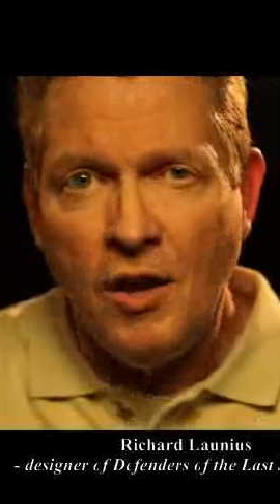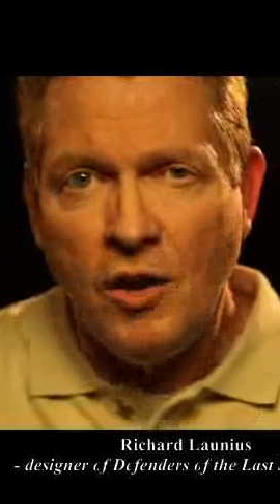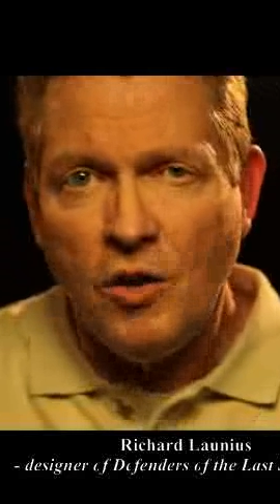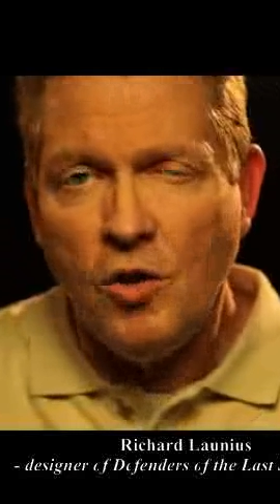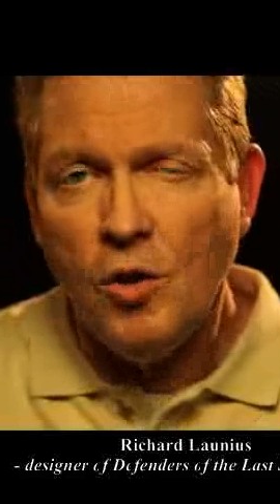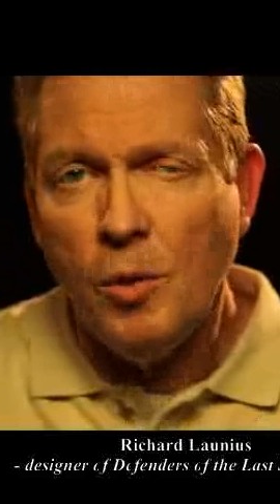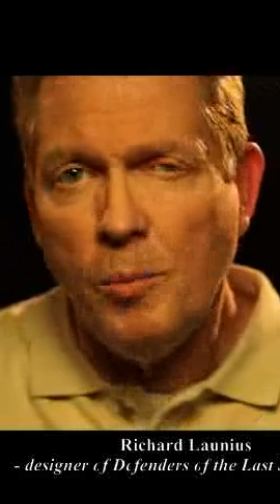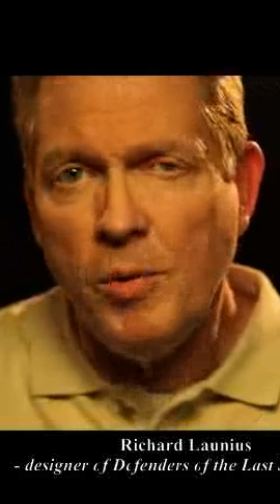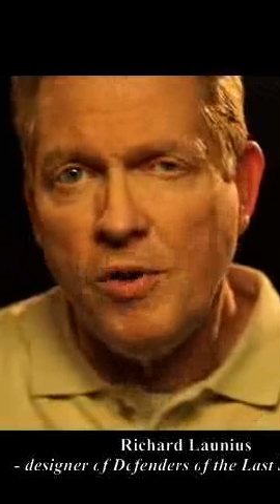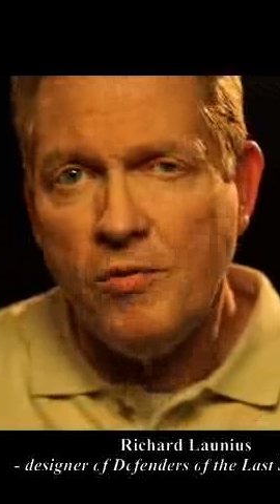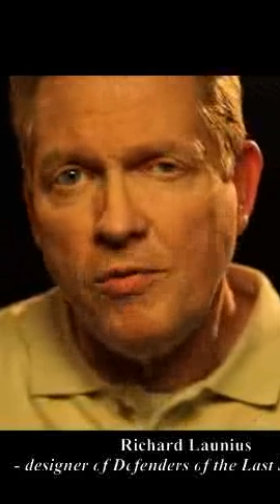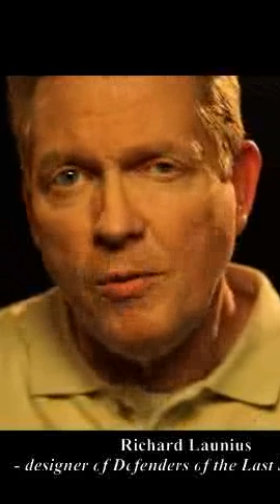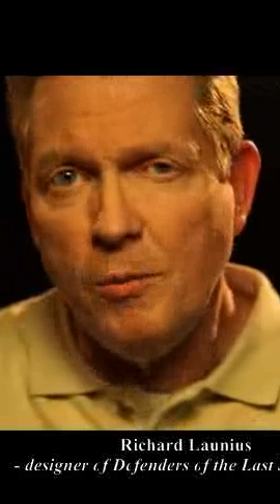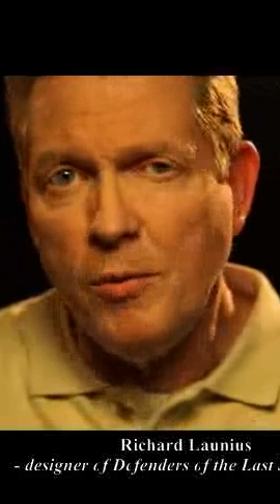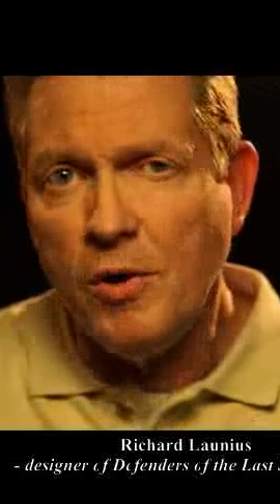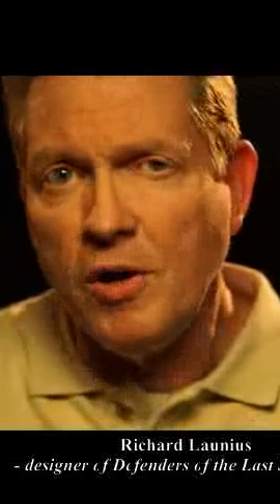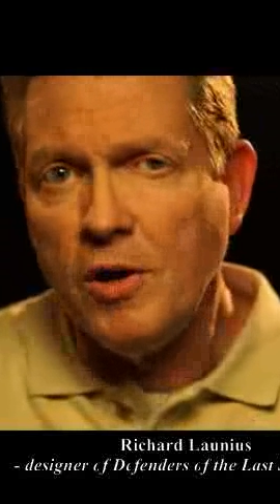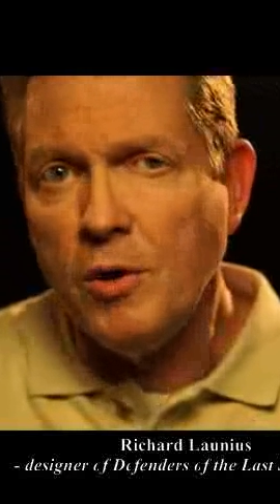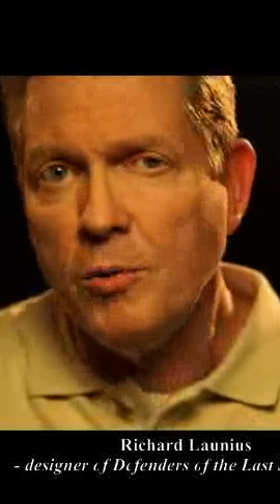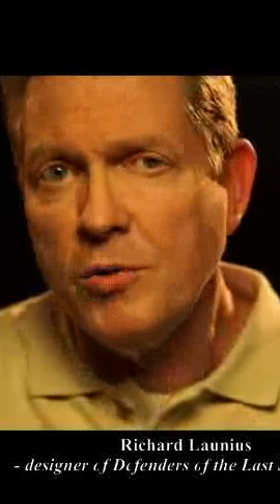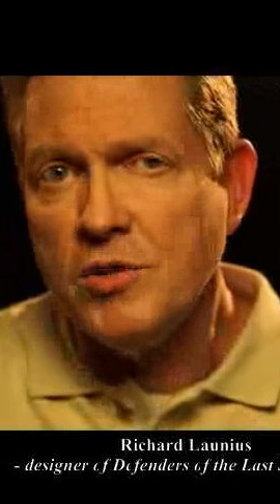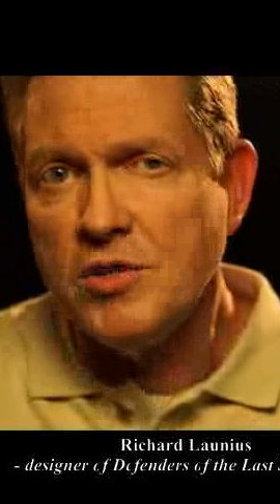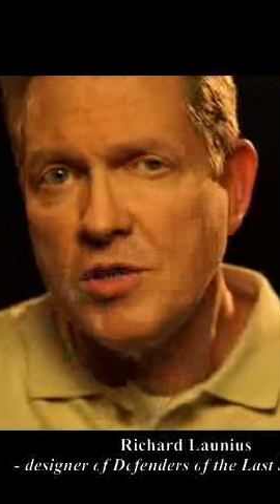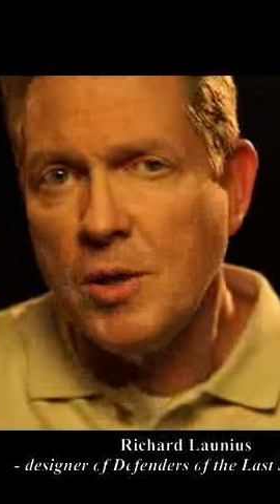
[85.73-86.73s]
you'll be
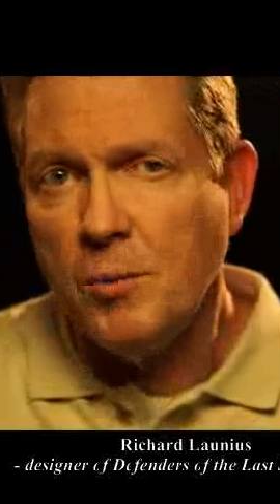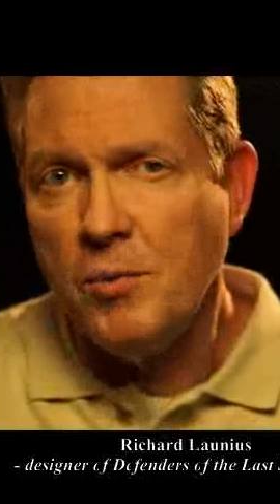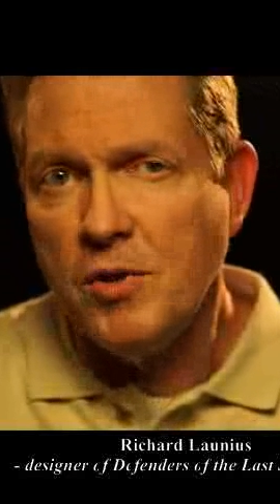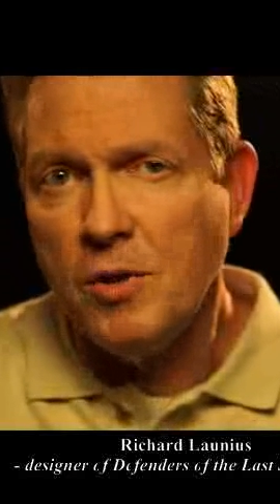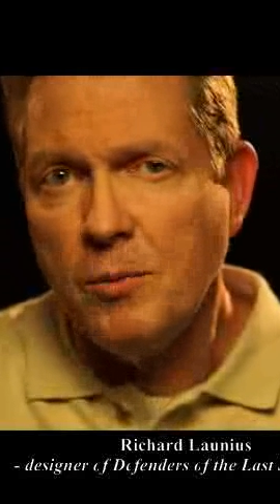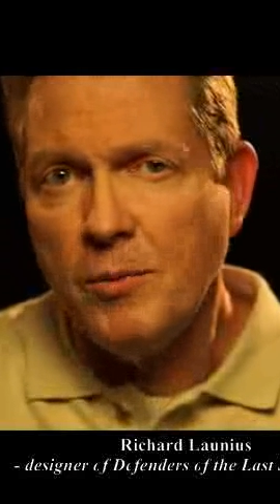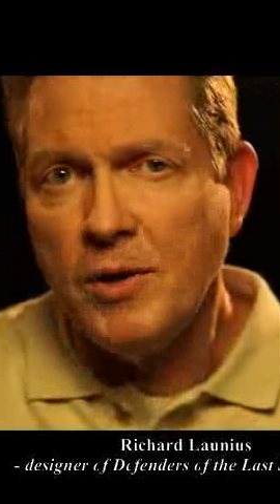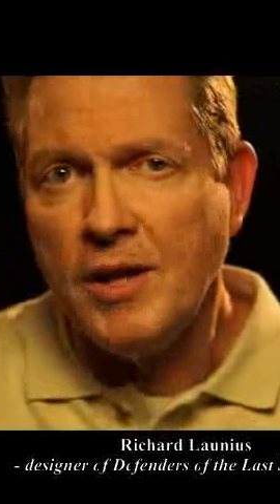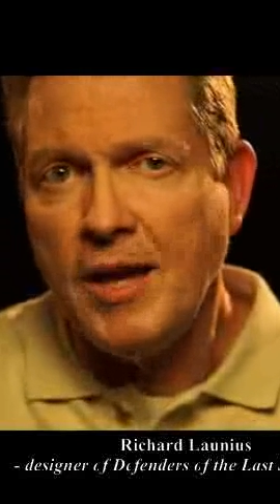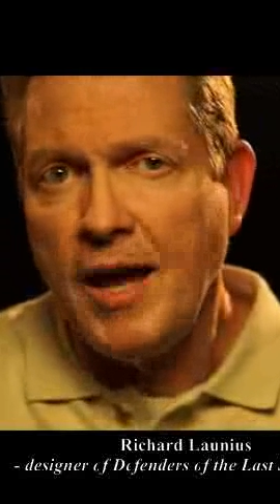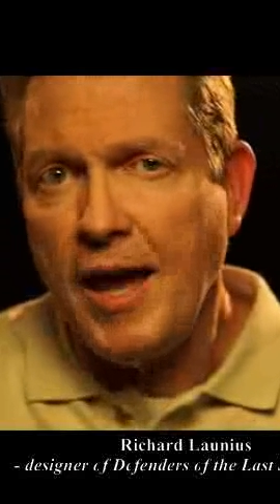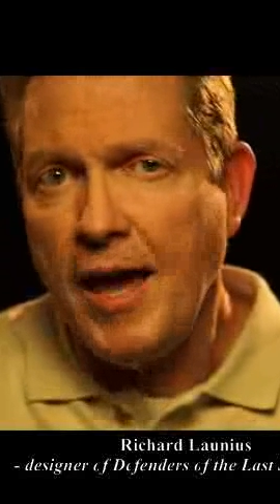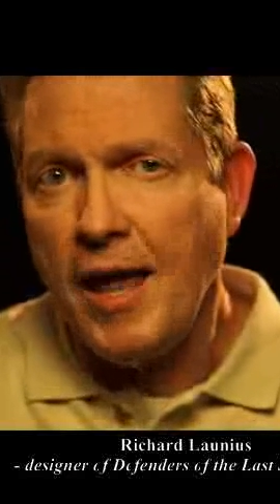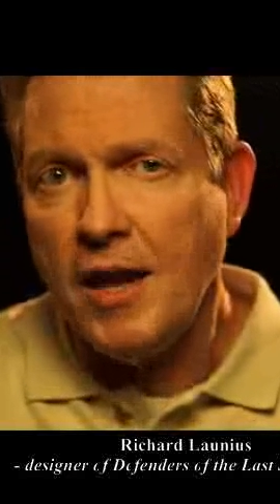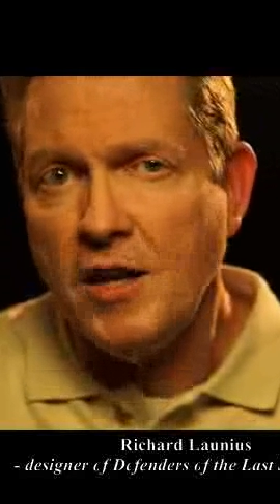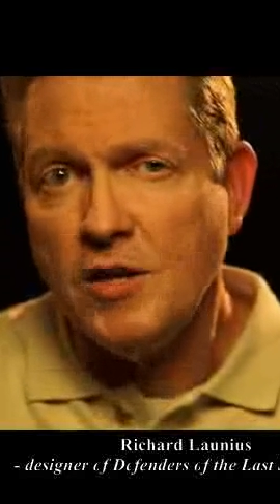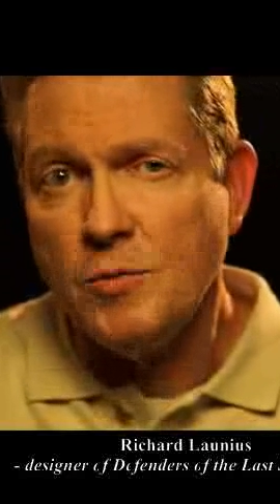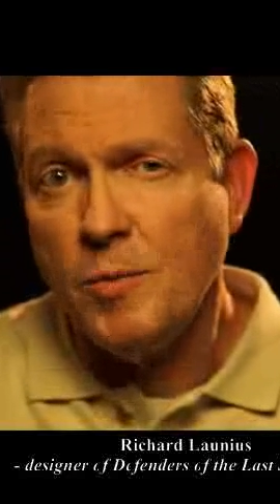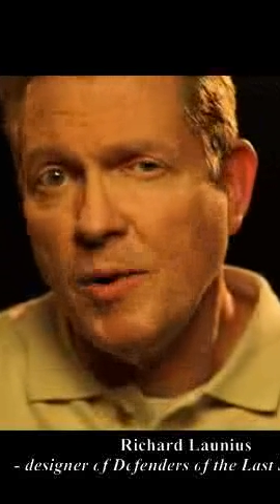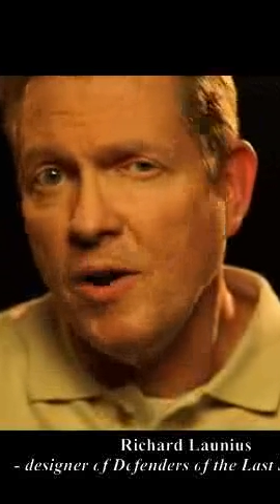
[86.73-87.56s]
familiar with some of the mechanics,